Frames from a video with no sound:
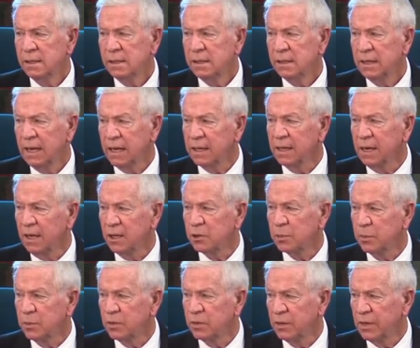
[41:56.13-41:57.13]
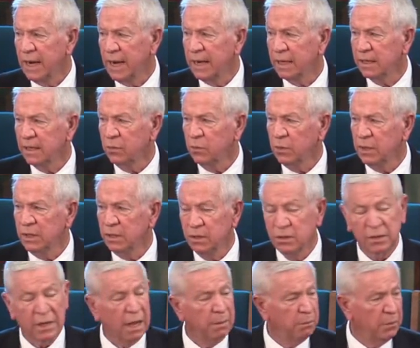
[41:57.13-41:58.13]
That gospel tract that we use,
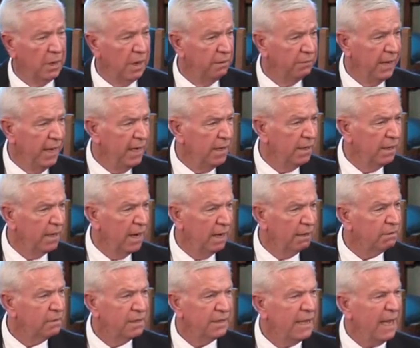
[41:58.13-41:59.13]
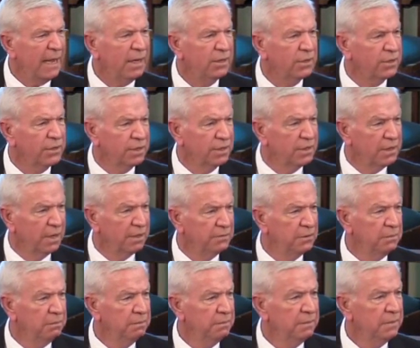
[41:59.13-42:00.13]
I've, I've handed out thousands of
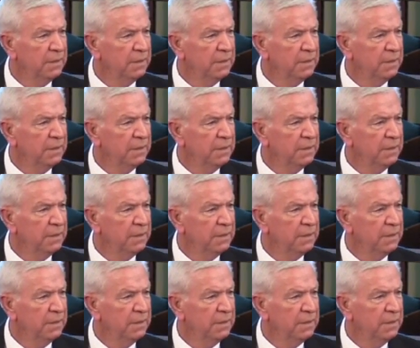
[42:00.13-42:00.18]
them,